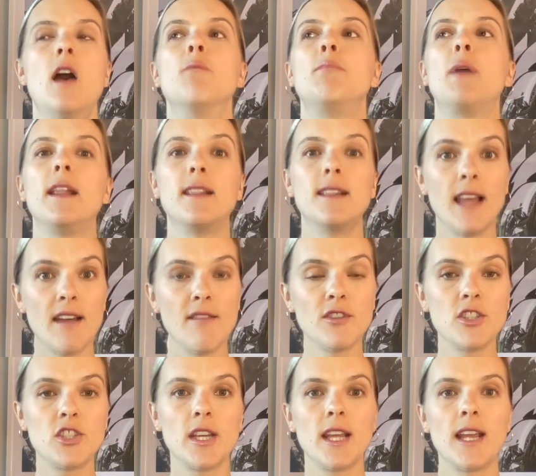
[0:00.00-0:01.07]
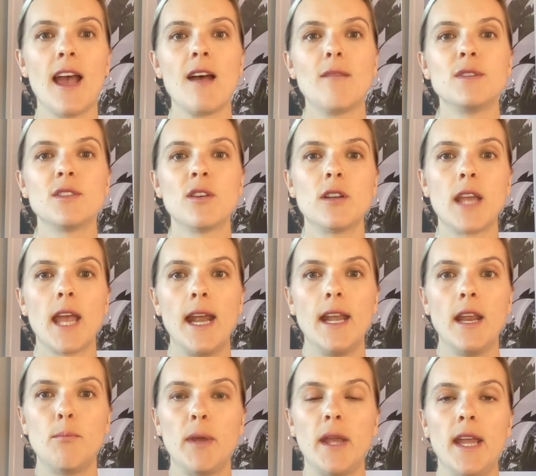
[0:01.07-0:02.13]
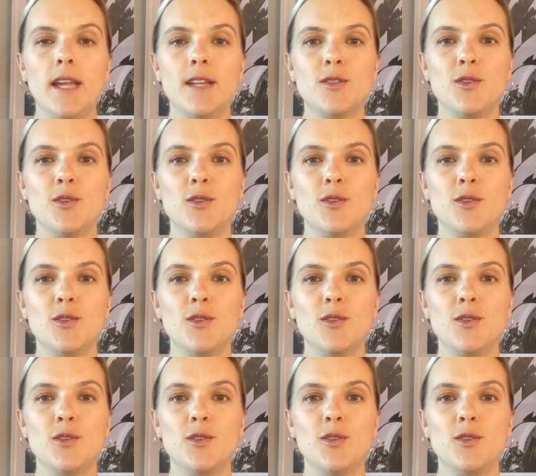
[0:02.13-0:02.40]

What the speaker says: by leveraging Amazon KDP